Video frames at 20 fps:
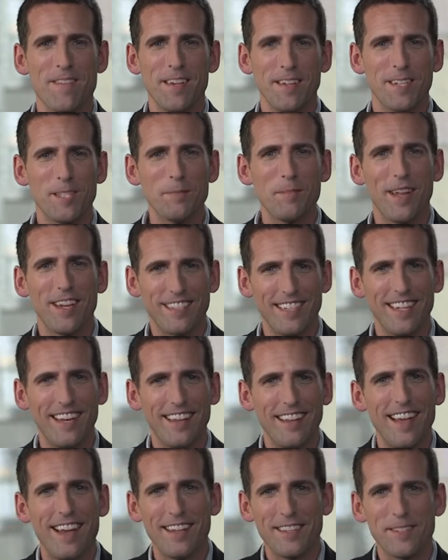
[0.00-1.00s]
Let's meditate
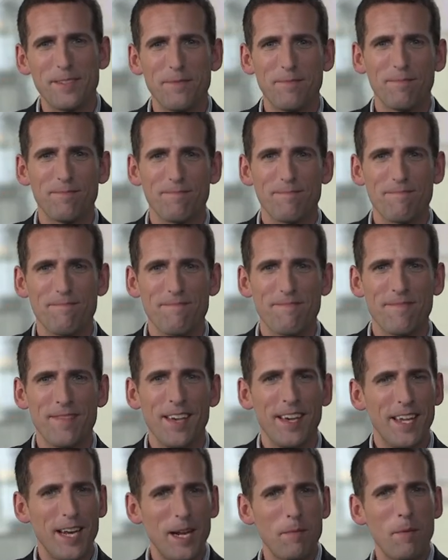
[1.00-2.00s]
on that.
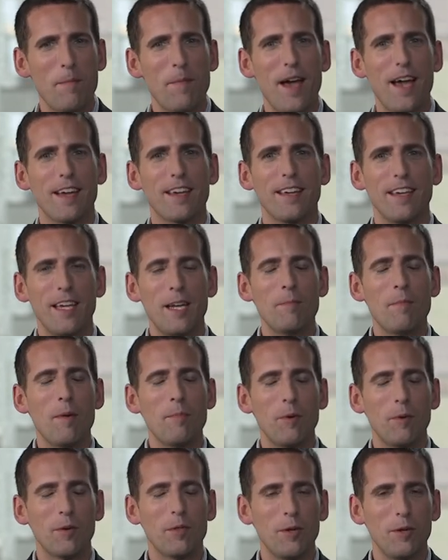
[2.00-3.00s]
And I'll be back in a
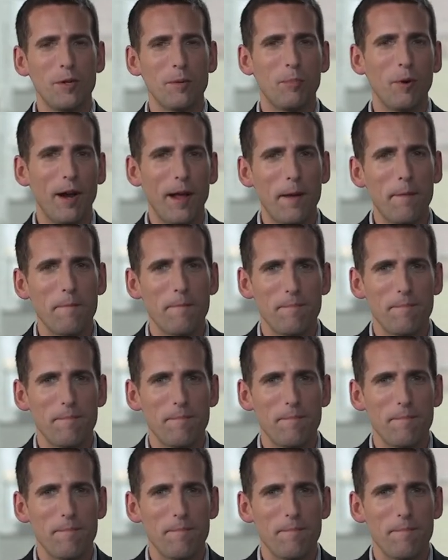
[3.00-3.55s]
moment with you to pray.